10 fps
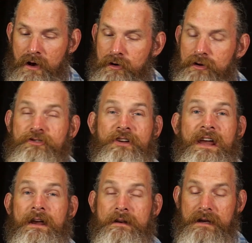
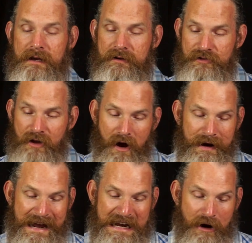Christianity is
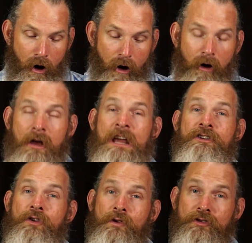not a call
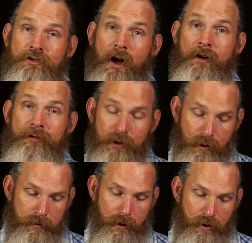to stuff
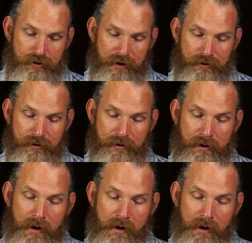your emotions,